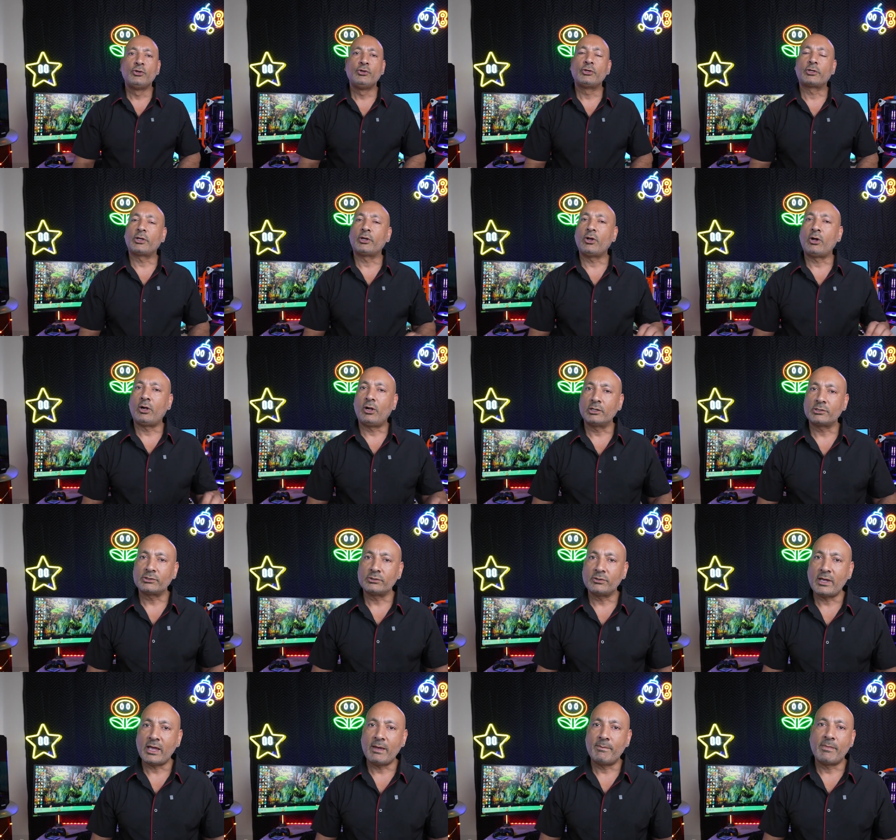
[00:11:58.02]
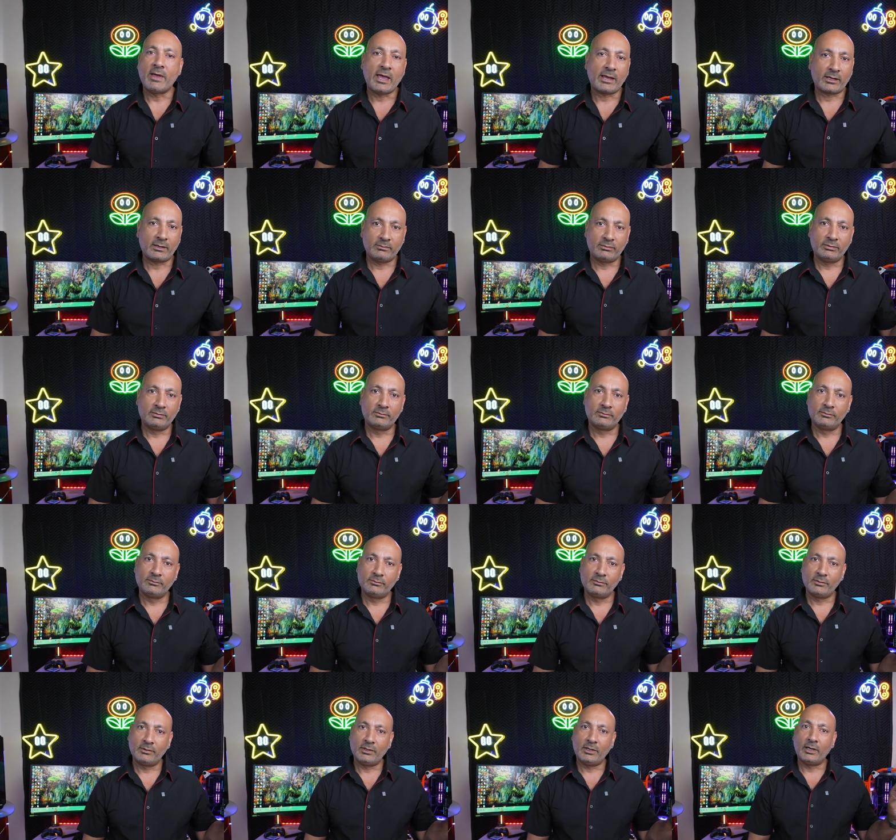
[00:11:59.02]
You can also have backup.
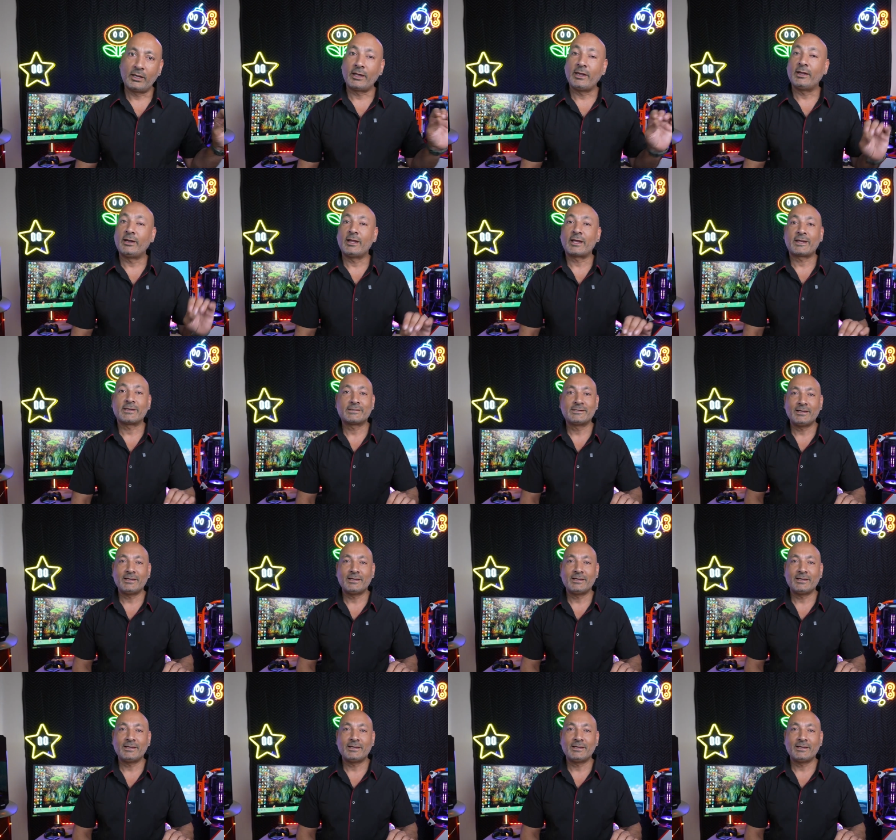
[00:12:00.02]
Again, like I